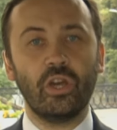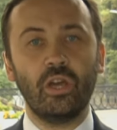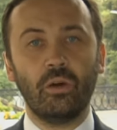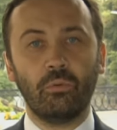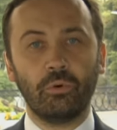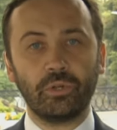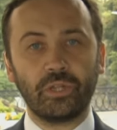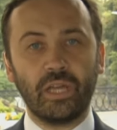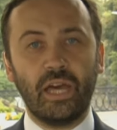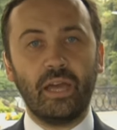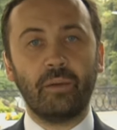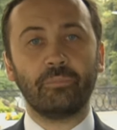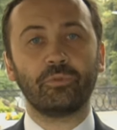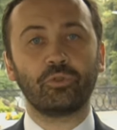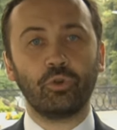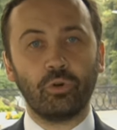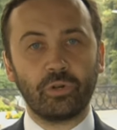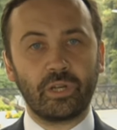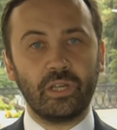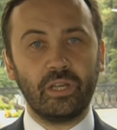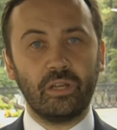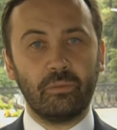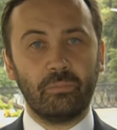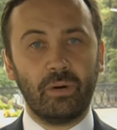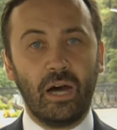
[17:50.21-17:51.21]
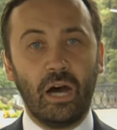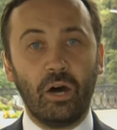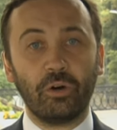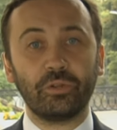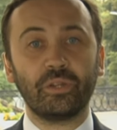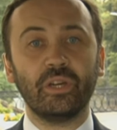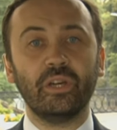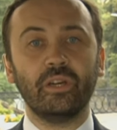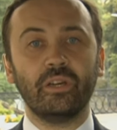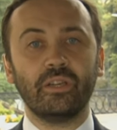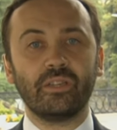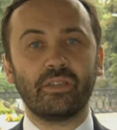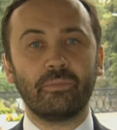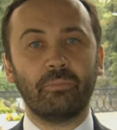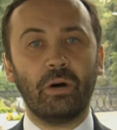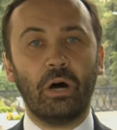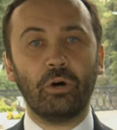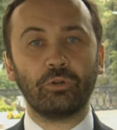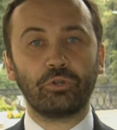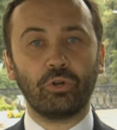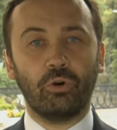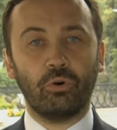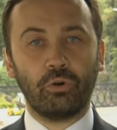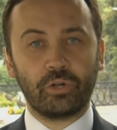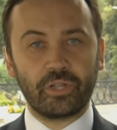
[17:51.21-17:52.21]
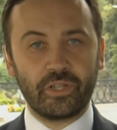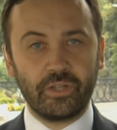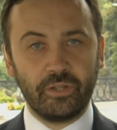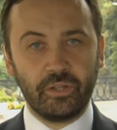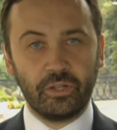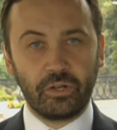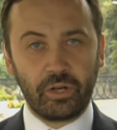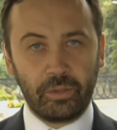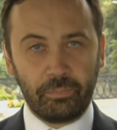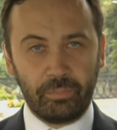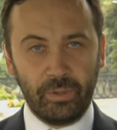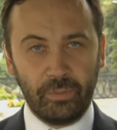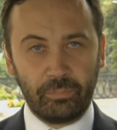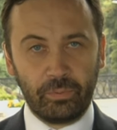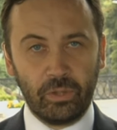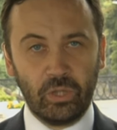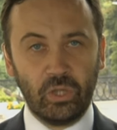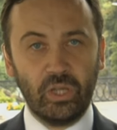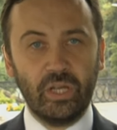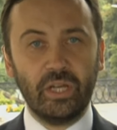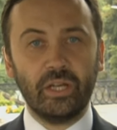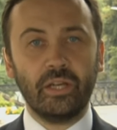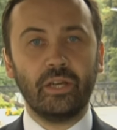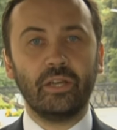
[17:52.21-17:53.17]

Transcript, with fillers: What I am talking about is about ordinary people